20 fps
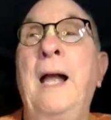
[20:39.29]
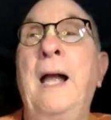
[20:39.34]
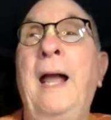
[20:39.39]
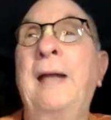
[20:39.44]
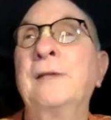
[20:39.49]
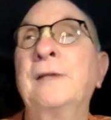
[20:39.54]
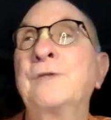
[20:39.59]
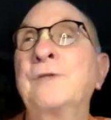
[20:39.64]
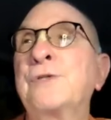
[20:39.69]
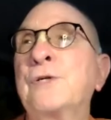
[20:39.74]

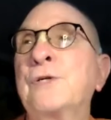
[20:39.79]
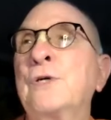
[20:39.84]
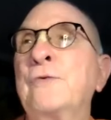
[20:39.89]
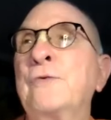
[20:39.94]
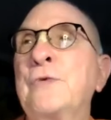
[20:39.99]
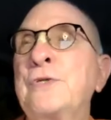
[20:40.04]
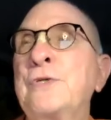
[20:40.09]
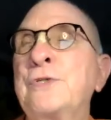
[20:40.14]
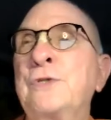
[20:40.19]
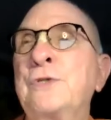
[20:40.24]
and
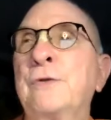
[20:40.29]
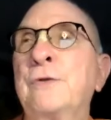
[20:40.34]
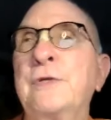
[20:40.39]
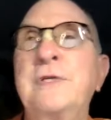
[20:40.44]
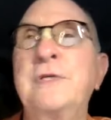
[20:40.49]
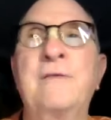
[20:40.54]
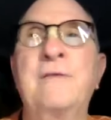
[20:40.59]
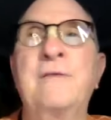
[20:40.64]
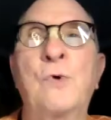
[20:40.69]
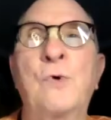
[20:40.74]
service to the
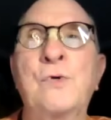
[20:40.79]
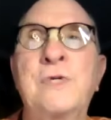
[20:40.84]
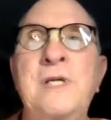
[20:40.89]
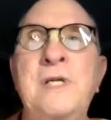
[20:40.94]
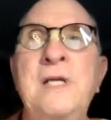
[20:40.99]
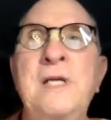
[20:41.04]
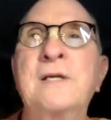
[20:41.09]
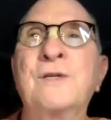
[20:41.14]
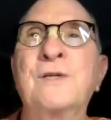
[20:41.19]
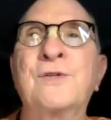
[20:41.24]

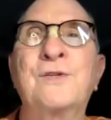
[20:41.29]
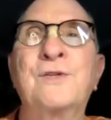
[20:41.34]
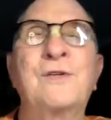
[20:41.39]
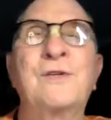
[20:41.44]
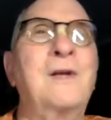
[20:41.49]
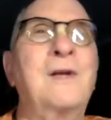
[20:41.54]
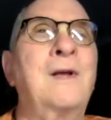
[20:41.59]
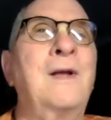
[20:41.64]
devotees.